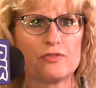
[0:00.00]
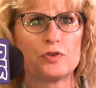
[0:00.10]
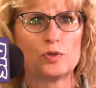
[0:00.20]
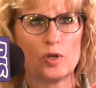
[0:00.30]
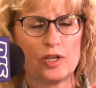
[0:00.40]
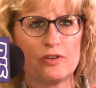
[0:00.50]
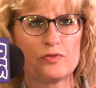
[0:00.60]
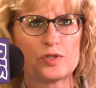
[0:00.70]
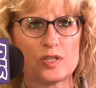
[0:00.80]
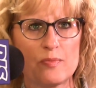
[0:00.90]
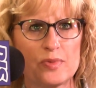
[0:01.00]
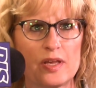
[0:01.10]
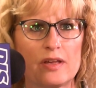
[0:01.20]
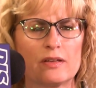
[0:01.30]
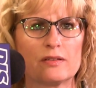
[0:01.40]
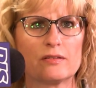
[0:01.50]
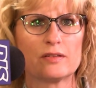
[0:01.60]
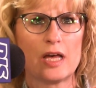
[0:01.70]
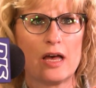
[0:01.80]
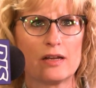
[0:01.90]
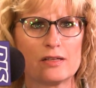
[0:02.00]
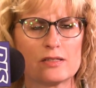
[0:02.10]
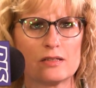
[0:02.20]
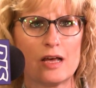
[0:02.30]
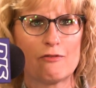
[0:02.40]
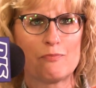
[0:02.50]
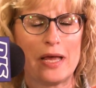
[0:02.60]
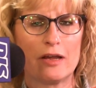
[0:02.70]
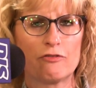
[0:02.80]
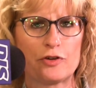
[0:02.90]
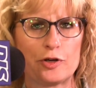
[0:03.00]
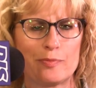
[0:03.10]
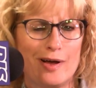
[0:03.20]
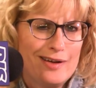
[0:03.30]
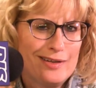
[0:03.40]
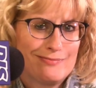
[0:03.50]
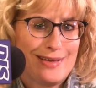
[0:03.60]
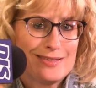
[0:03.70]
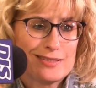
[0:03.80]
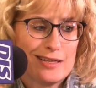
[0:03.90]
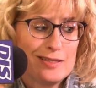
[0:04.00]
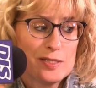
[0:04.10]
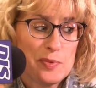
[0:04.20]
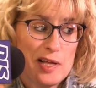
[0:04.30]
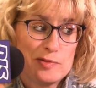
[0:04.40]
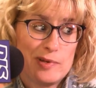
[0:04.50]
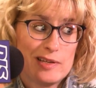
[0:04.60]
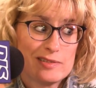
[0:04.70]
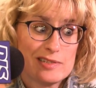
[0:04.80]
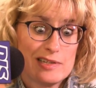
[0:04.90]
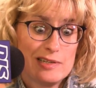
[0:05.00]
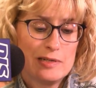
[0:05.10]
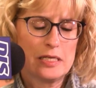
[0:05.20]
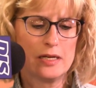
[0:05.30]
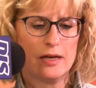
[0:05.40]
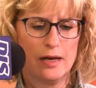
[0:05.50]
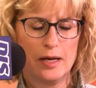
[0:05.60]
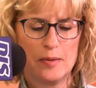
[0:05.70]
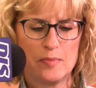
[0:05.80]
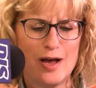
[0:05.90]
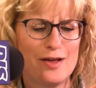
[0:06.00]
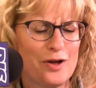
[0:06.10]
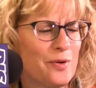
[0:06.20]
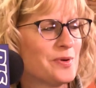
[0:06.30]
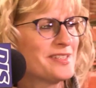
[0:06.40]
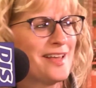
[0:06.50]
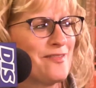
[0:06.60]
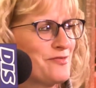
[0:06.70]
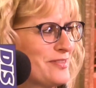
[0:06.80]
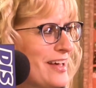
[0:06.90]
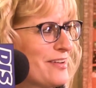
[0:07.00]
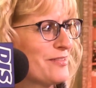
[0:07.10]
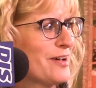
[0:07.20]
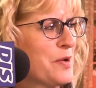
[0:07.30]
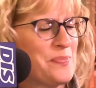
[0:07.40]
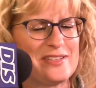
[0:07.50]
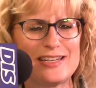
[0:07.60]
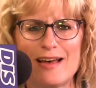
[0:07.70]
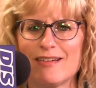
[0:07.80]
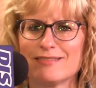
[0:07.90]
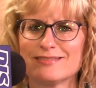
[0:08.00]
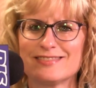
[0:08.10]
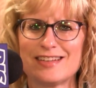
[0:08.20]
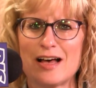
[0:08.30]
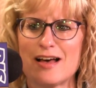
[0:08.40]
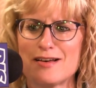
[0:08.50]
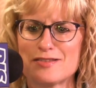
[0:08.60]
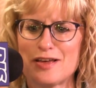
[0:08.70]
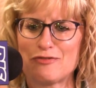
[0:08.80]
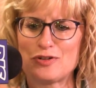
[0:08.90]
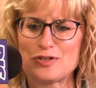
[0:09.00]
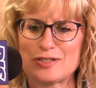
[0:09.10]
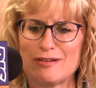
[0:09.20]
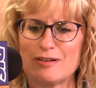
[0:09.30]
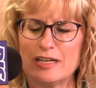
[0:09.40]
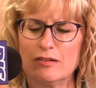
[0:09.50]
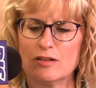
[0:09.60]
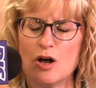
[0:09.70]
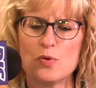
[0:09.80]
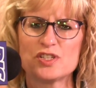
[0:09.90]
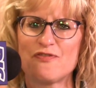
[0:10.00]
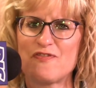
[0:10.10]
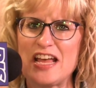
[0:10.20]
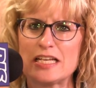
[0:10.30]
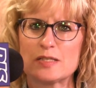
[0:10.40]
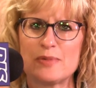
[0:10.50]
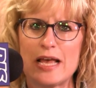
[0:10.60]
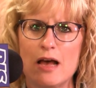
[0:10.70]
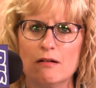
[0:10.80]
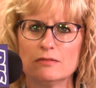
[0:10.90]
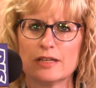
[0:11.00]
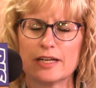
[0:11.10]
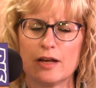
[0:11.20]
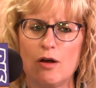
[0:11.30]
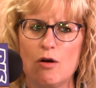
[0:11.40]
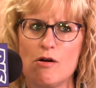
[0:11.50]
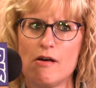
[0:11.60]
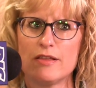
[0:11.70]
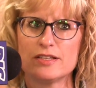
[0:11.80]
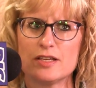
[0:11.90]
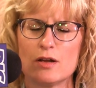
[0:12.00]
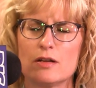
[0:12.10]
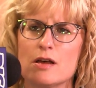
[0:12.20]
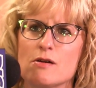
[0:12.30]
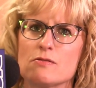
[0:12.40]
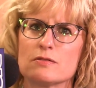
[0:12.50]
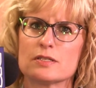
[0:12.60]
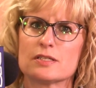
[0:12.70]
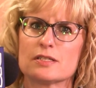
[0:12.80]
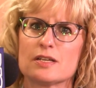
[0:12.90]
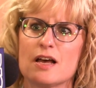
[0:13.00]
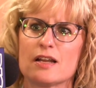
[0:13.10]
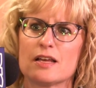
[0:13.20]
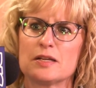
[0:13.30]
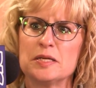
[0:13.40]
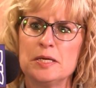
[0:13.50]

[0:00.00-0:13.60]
If you're looking for something that is a lot of bang for your buck, that's it. Splash Mountain's it. Um, I always, that that up and down, uh, that first little hill always fakes me out. Like I go, oh, this is, no, this is not it.